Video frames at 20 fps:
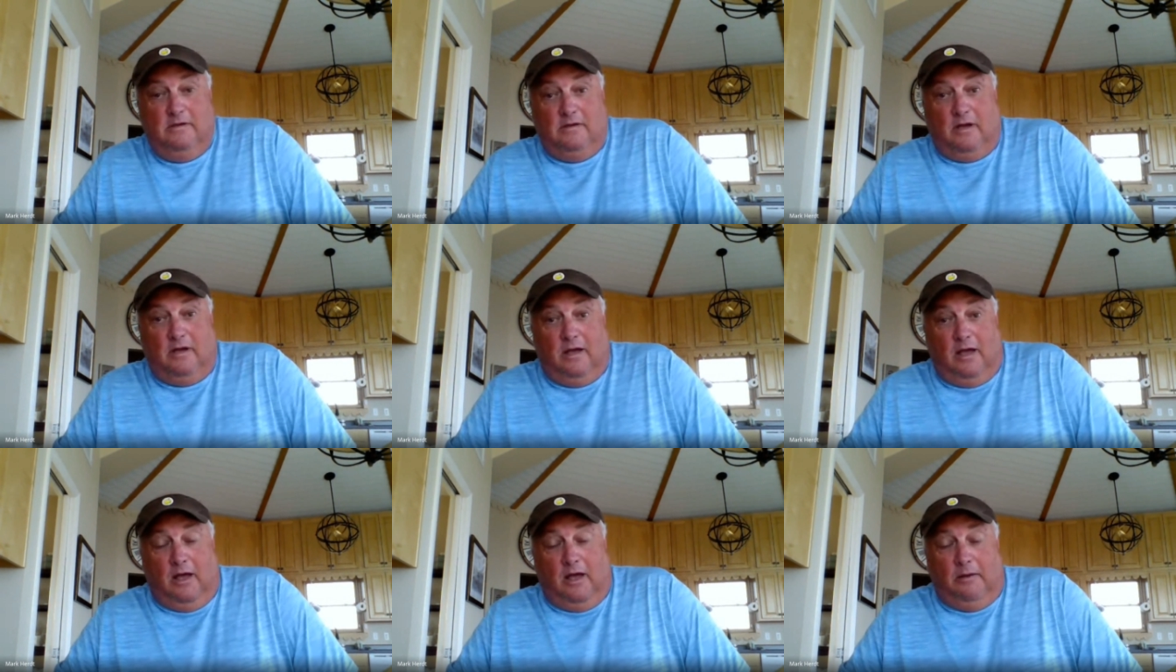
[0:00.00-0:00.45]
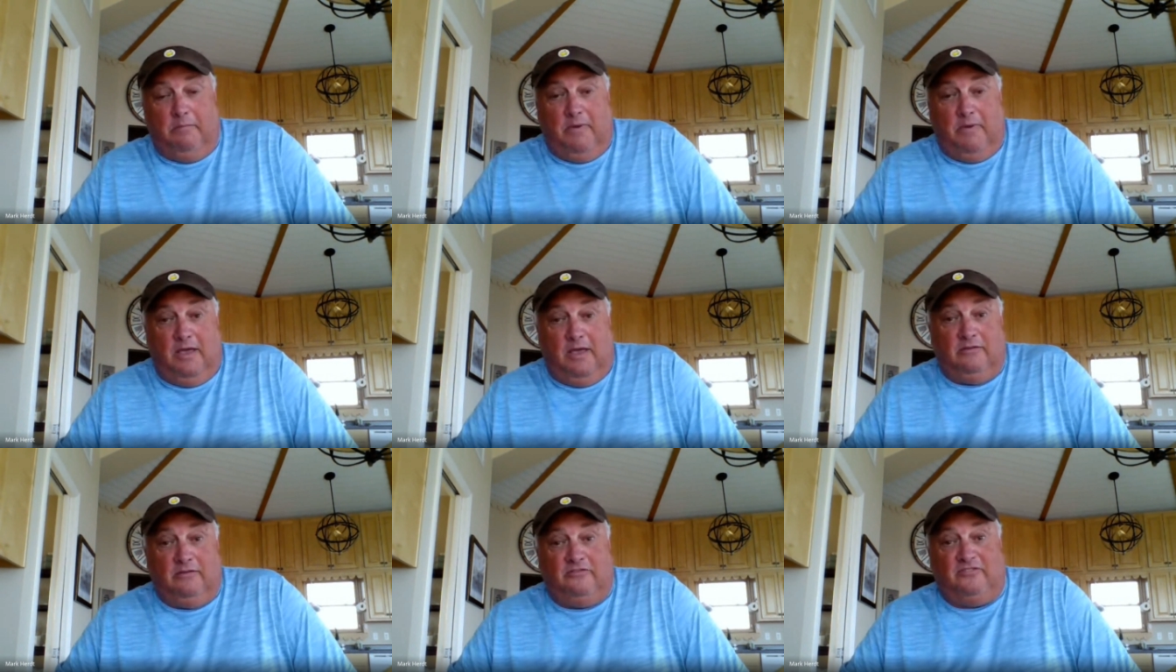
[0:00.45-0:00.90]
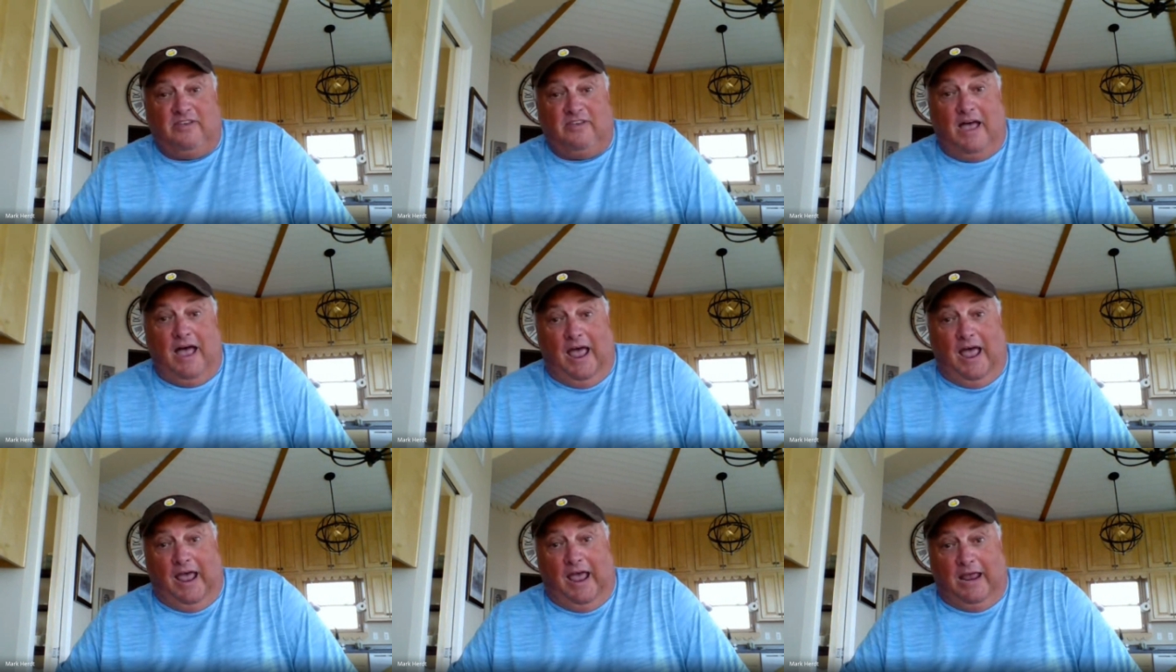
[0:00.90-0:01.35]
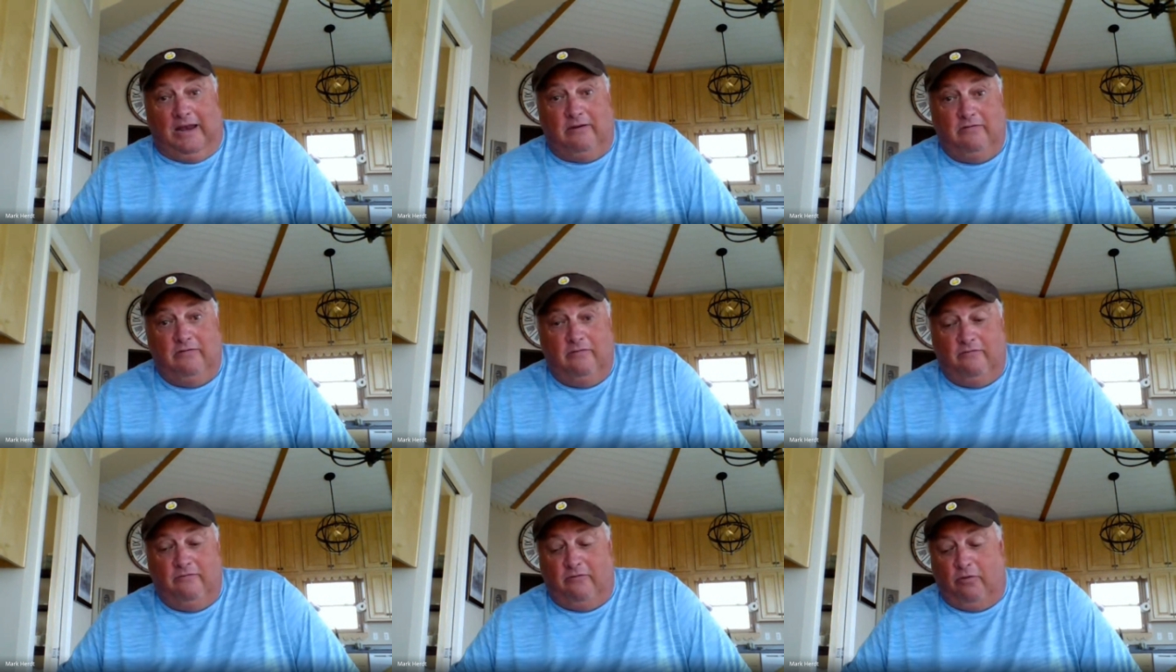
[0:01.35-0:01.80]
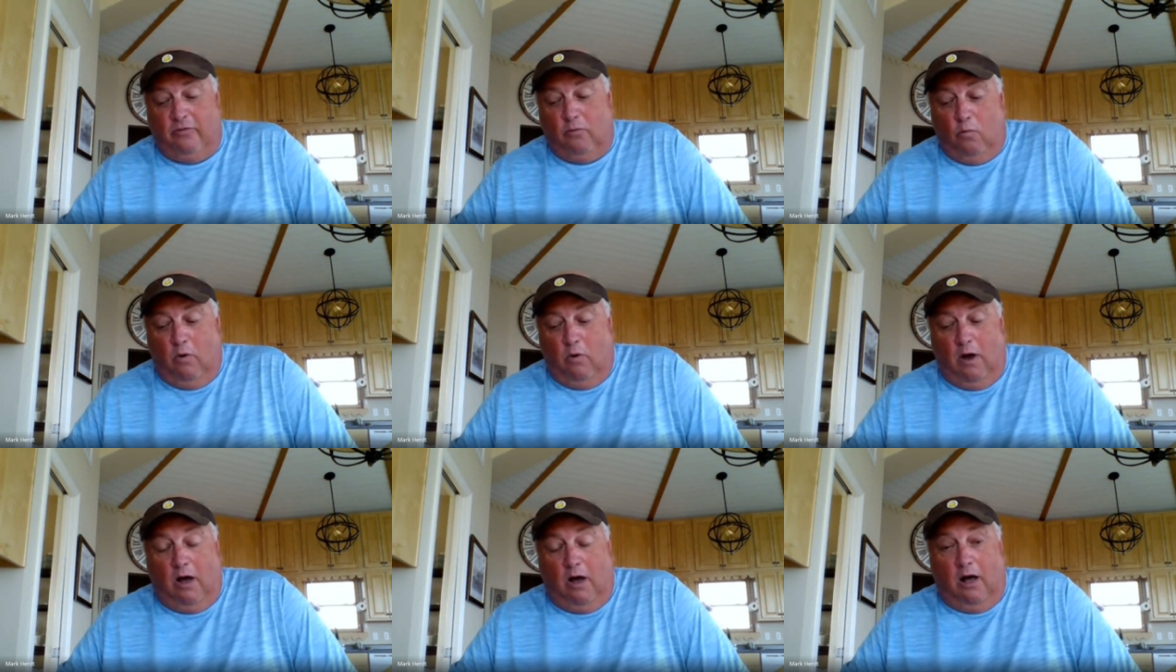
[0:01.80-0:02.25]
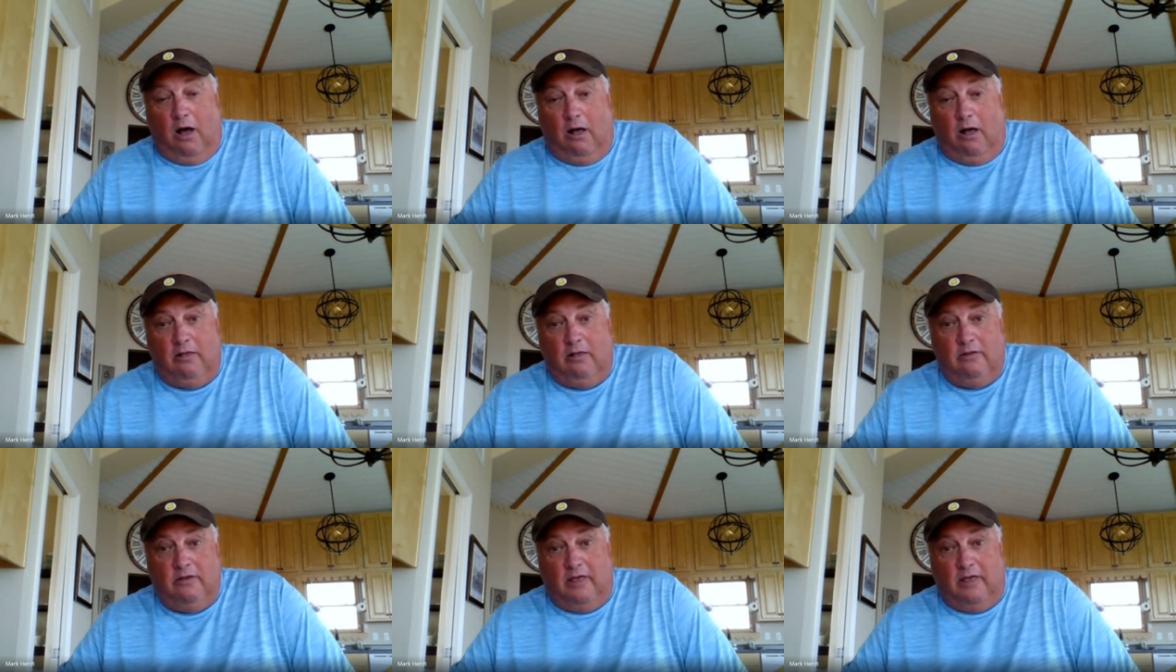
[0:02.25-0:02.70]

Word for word: um, inside for the wall,